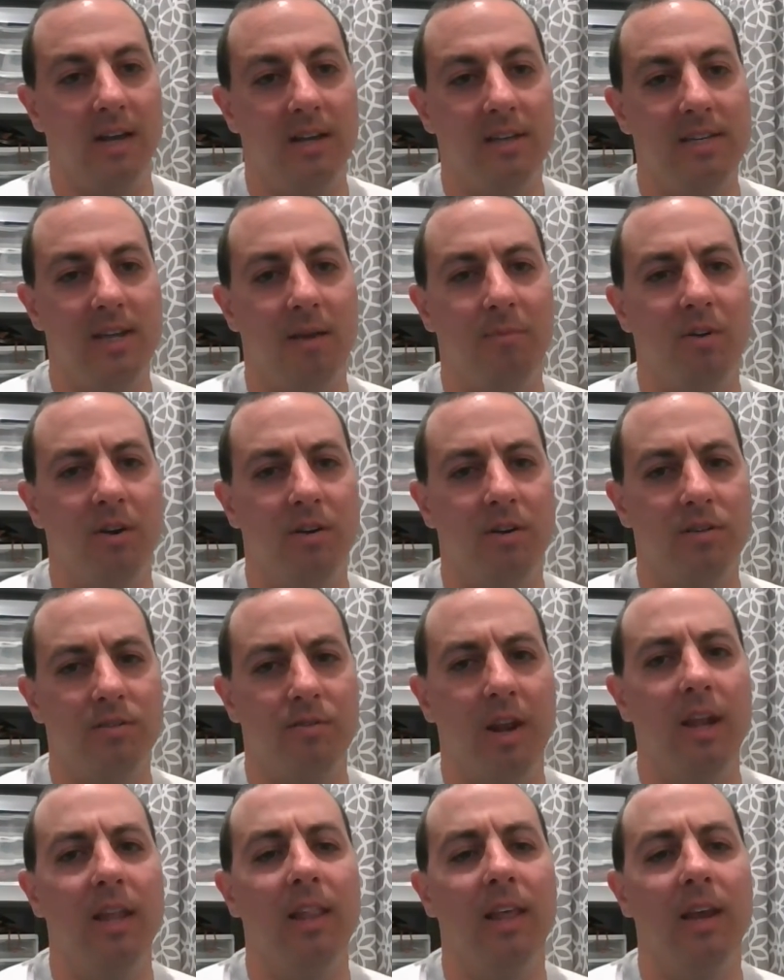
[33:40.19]
Tap water is
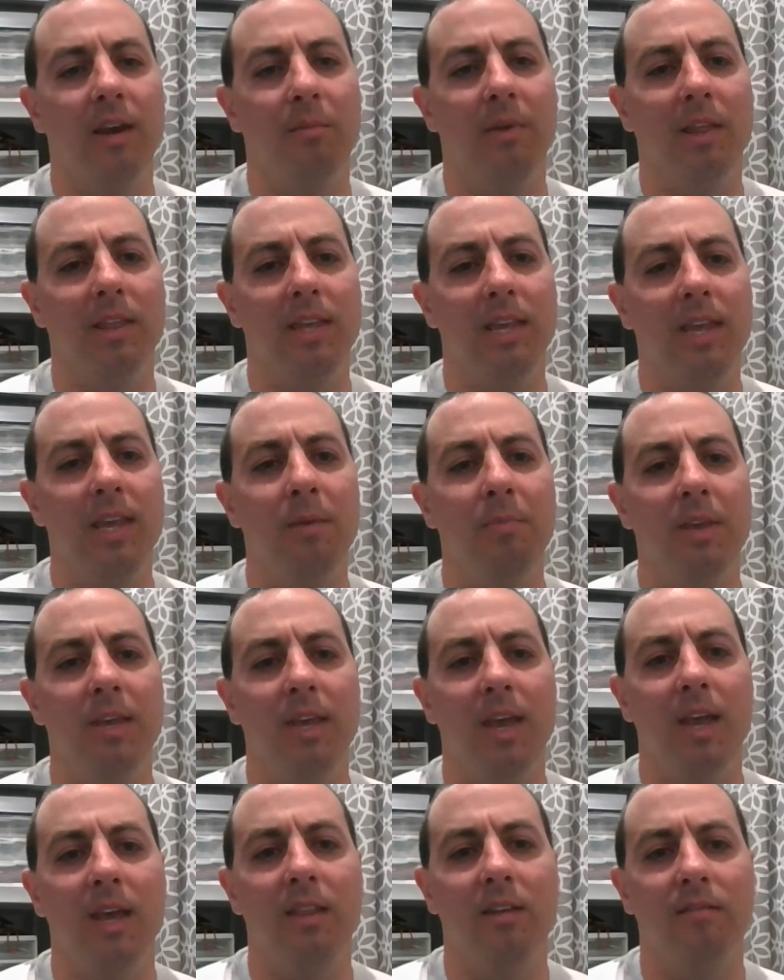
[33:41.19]
regulated by the
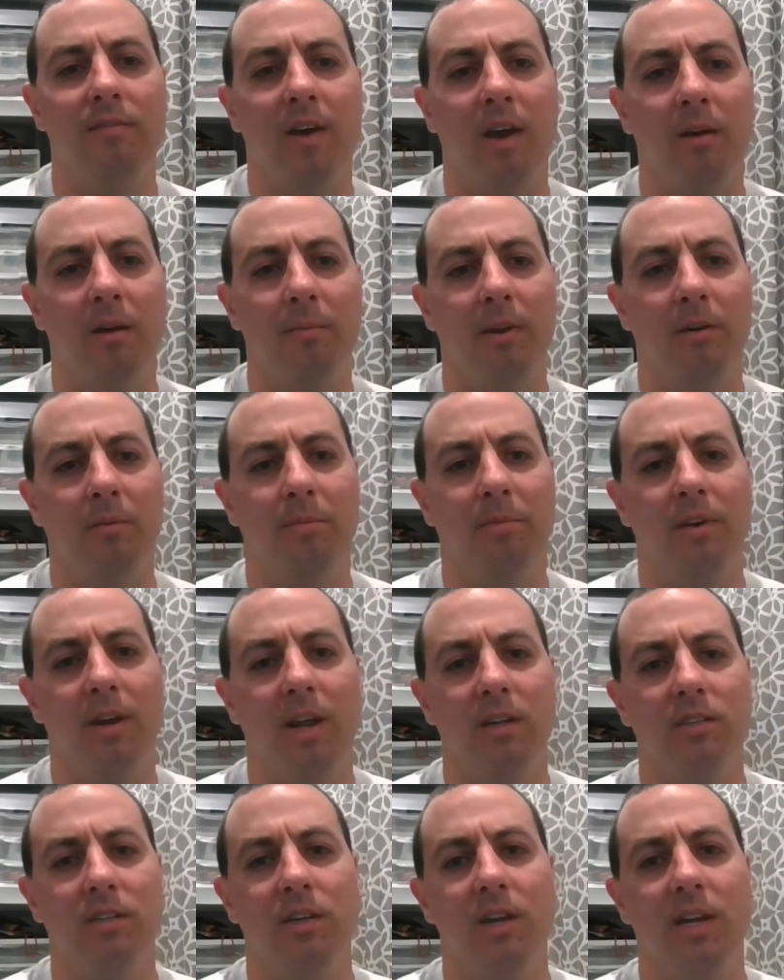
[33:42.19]
EPA, the Environmental
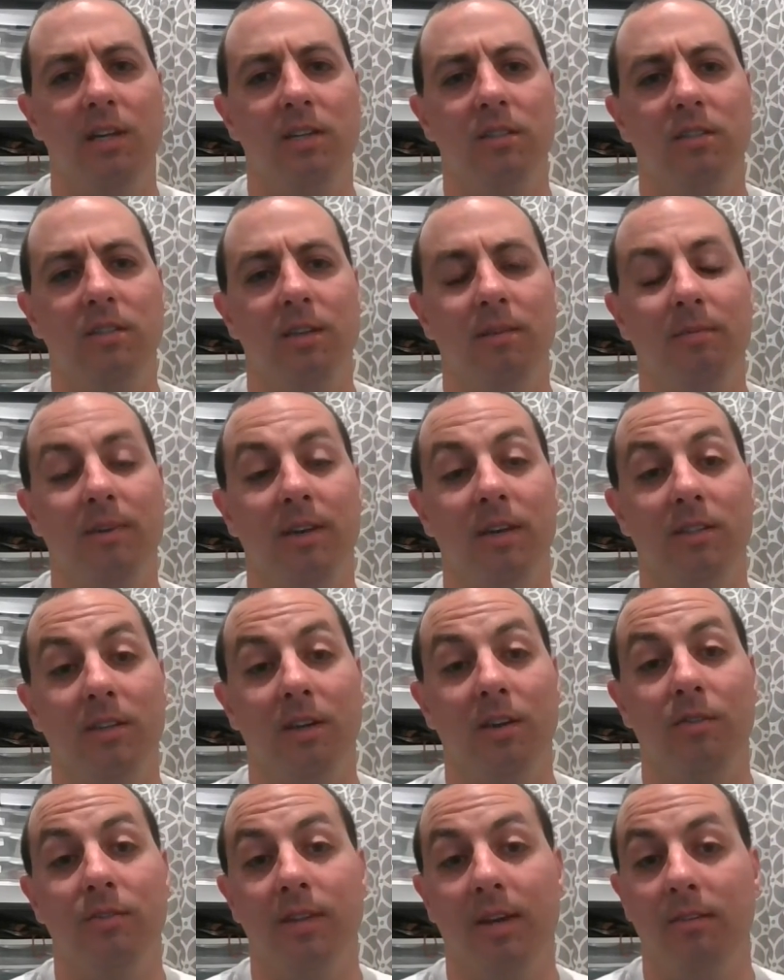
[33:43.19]
Protection Agency, because it
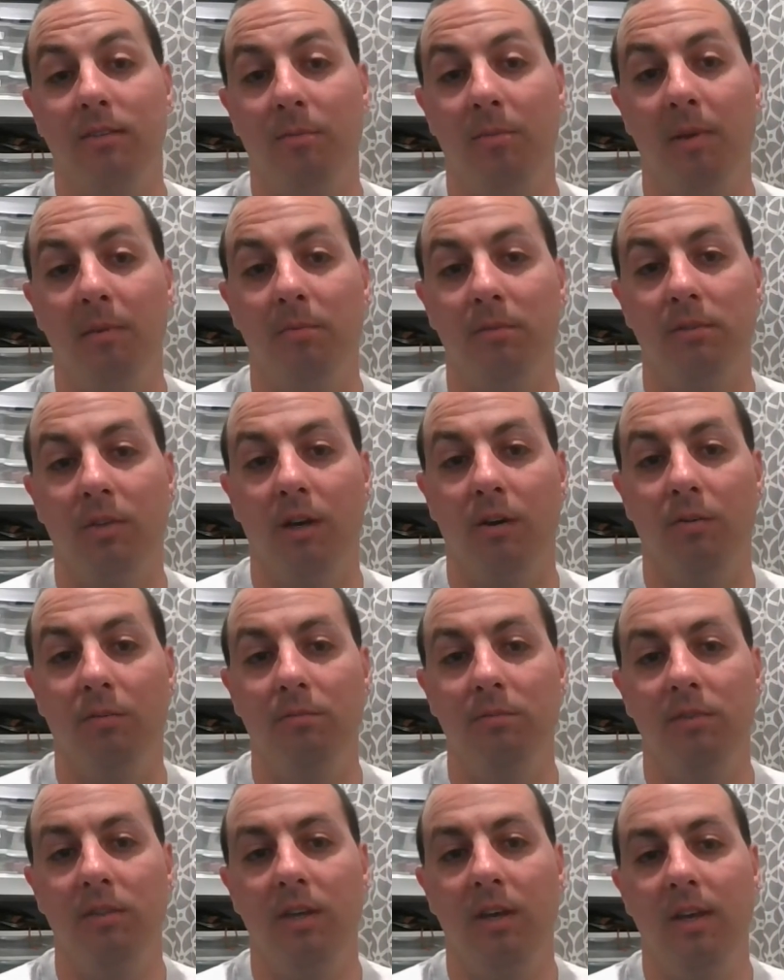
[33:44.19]
goes out to people's
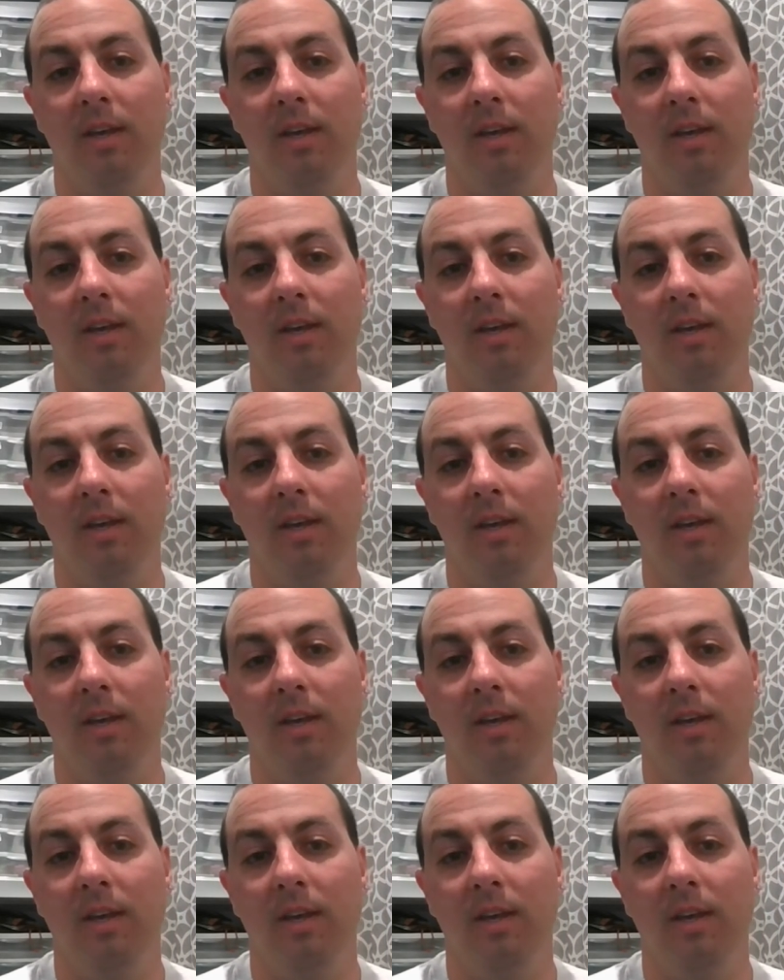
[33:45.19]
homes.